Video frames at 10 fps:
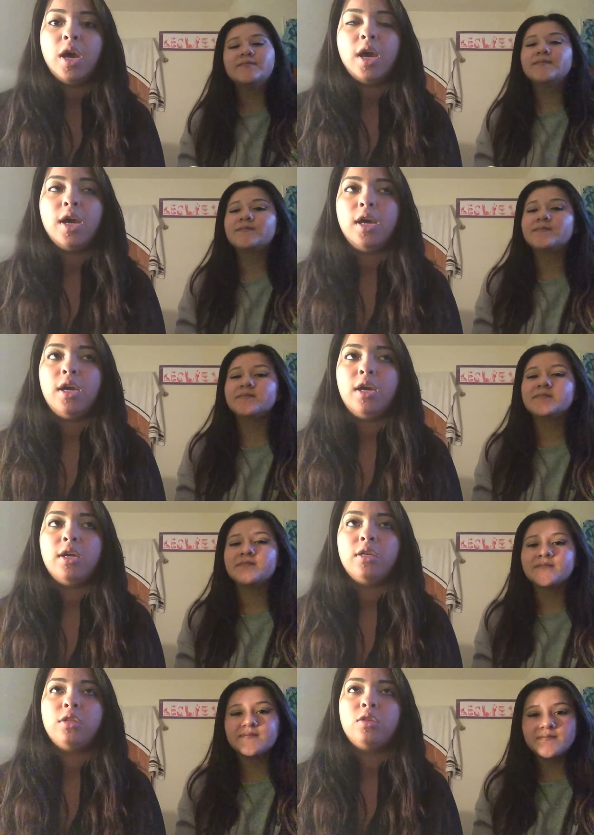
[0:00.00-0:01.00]

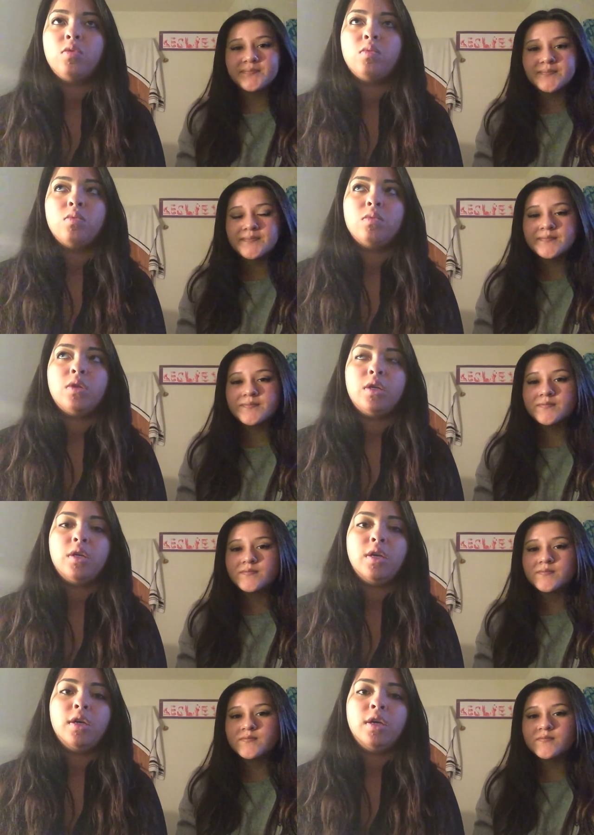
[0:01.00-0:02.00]
Speaker 1: and
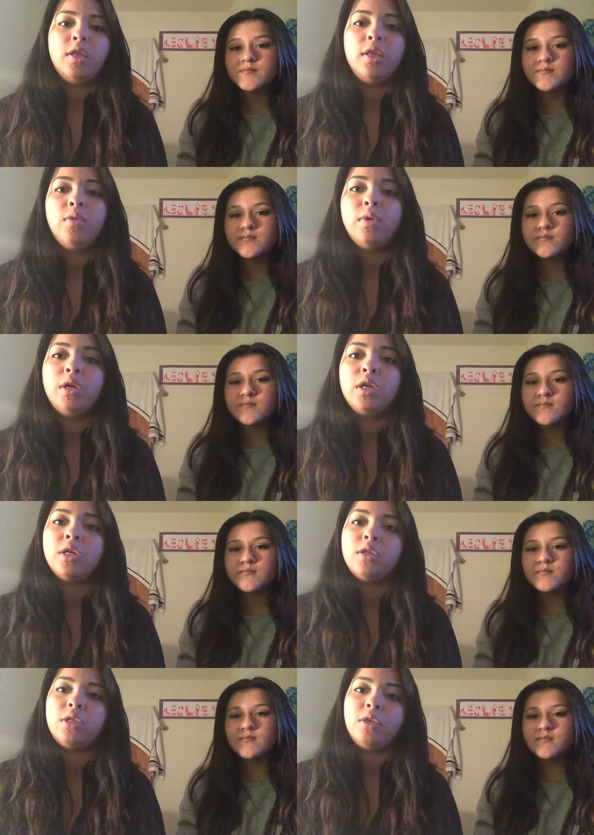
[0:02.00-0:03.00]
I think we're gonna
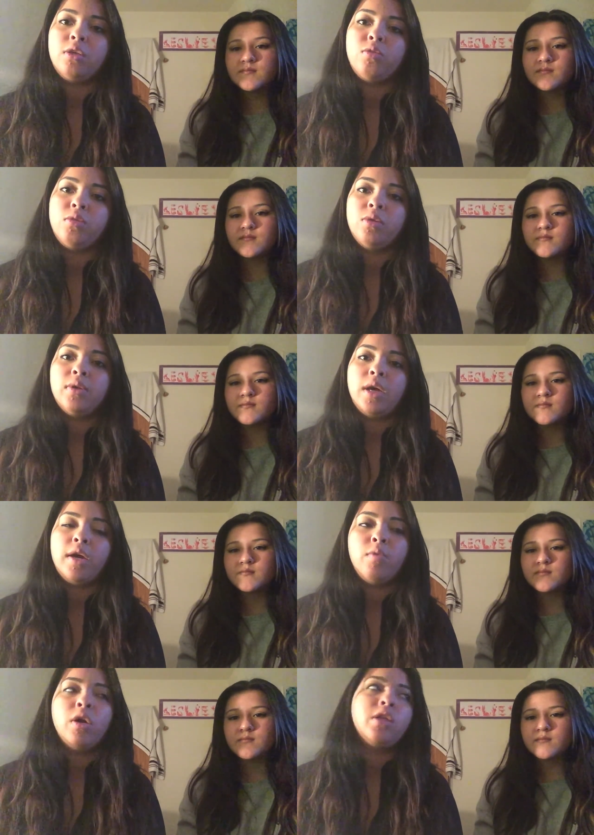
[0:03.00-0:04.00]
continue doing.
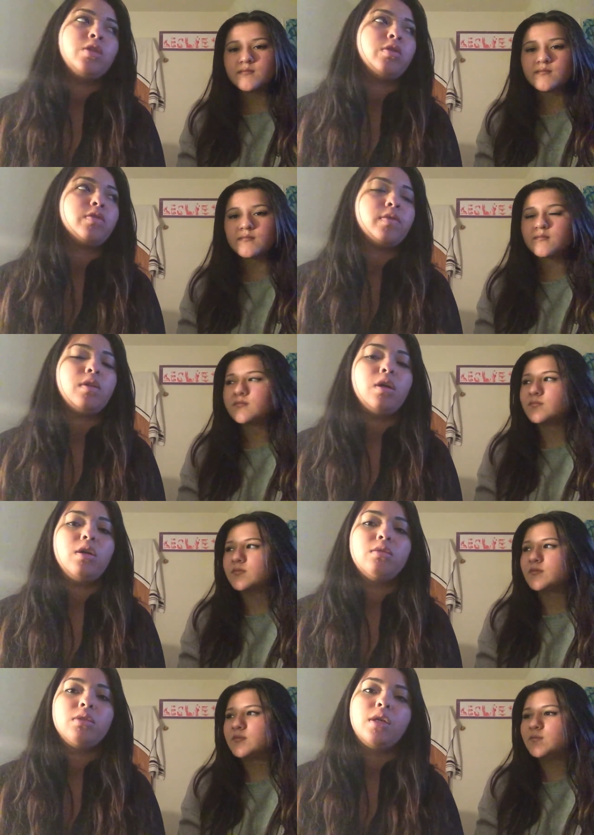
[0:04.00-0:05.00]
I want to do this for a
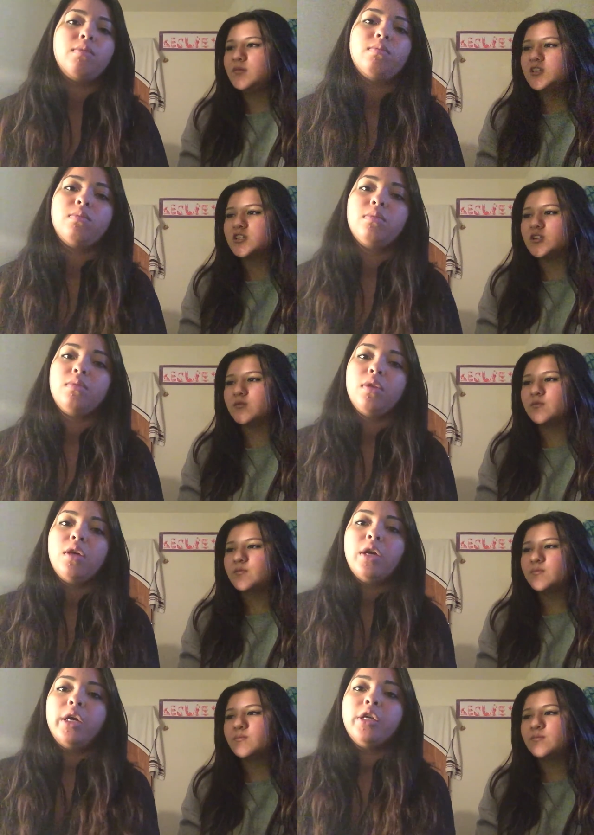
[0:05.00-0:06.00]
long time. Me too.
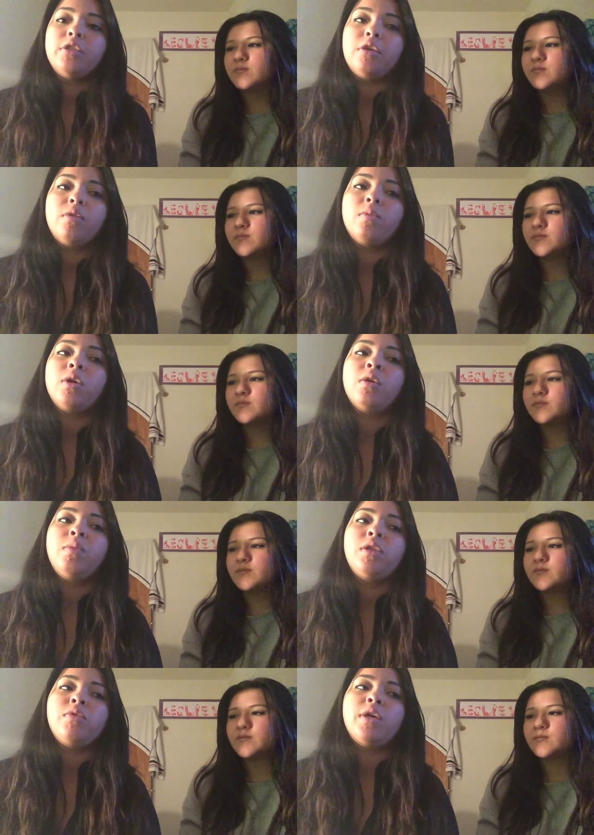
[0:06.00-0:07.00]
So we're gonna
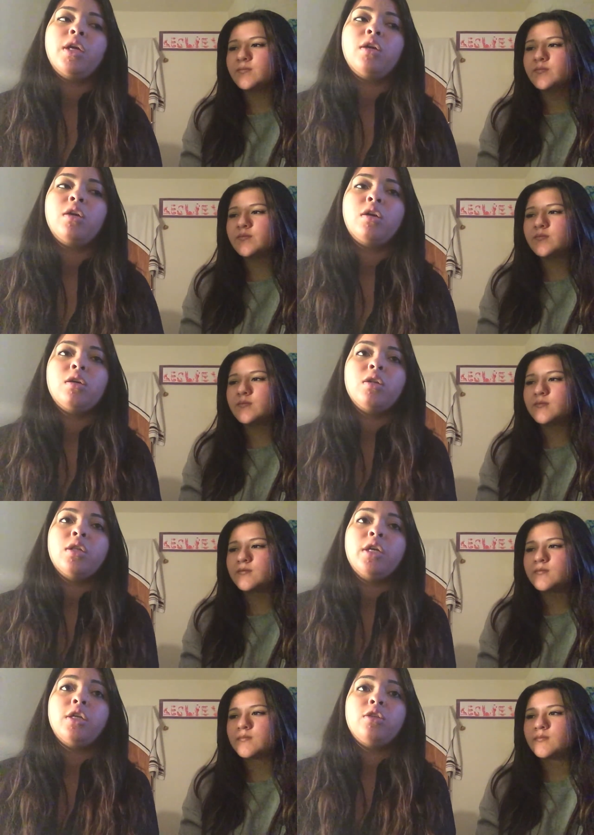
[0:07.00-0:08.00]
be doing
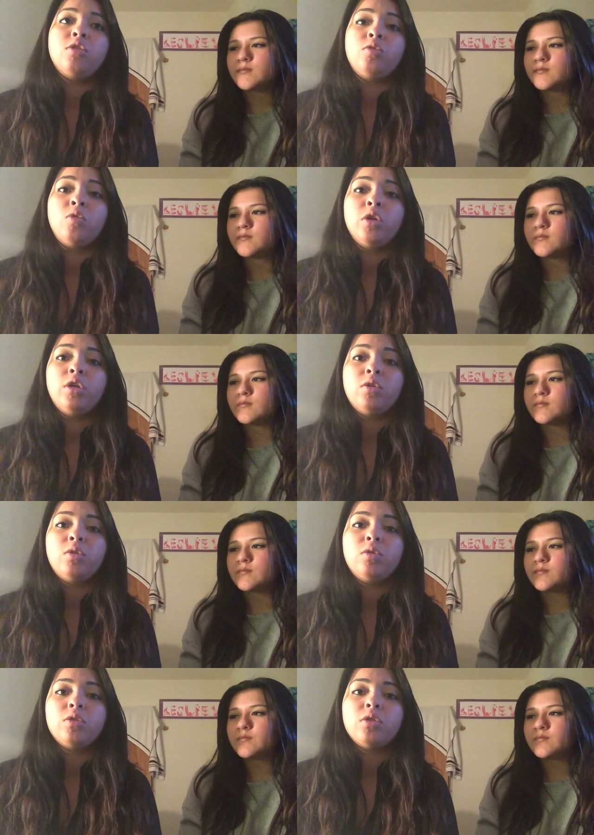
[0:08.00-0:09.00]
like
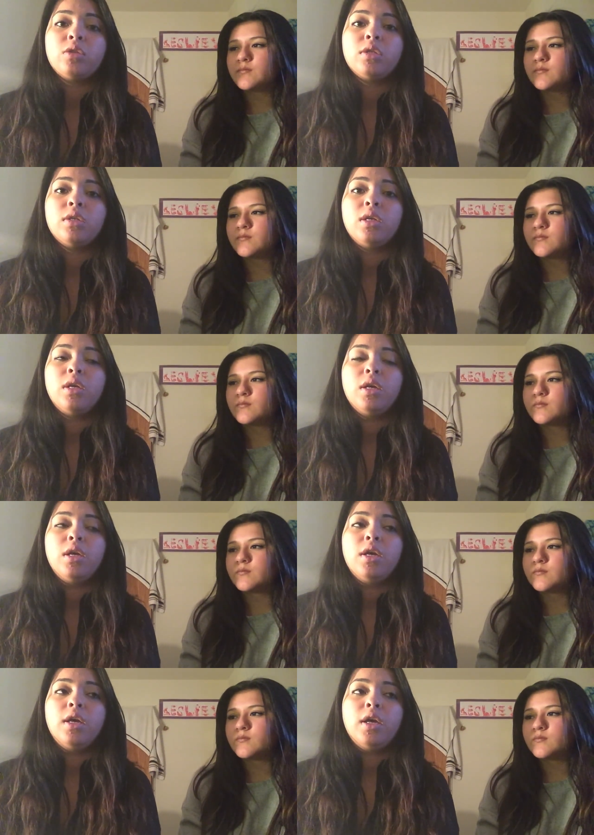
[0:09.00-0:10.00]
tutorials
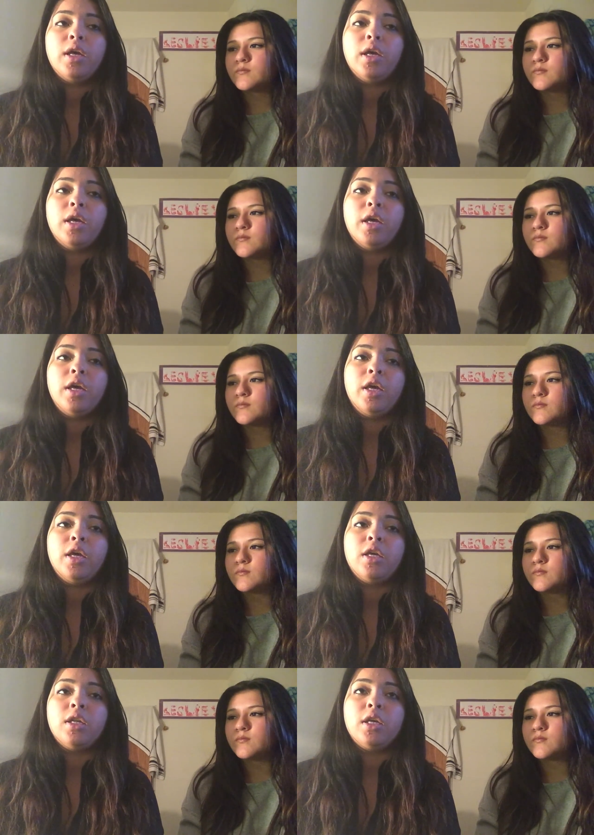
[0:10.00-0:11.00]

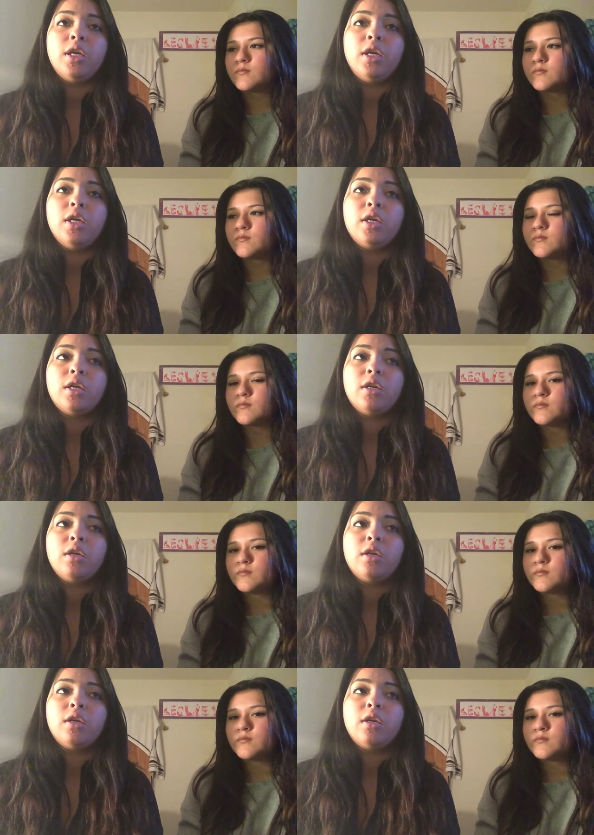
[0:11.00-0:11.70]
and like,